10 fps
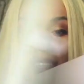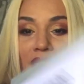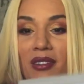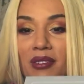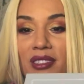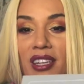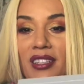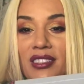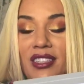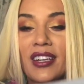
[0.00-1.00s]
What
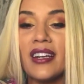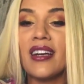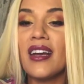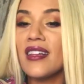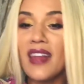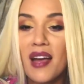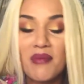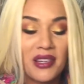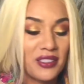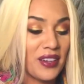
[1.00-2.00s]
changed here? Not
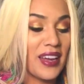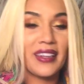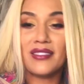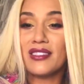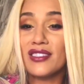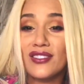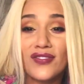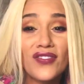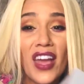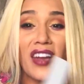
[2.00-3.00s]
much, right? It looks
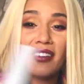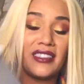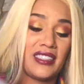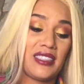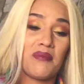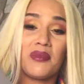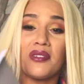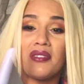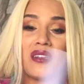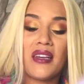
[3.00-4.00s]
very
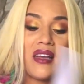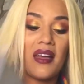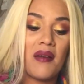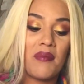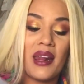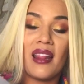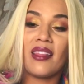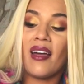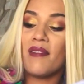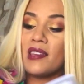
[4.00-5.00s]
simple, but I
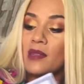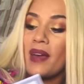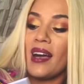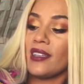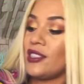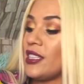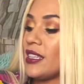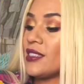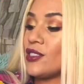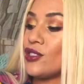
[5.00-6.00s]
love this packaging.
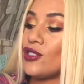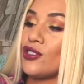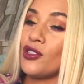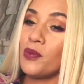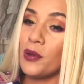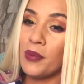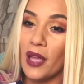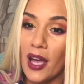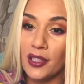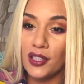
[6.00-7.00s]
It's super
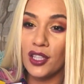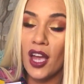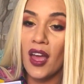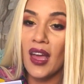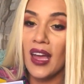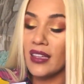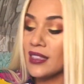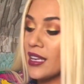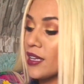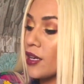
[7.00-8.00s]
plush. It's
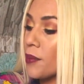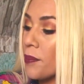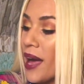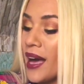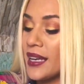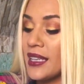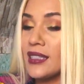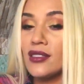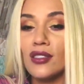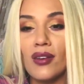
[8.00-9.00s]
like
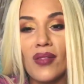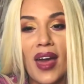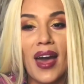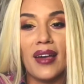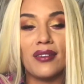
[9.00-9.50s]
padded so that,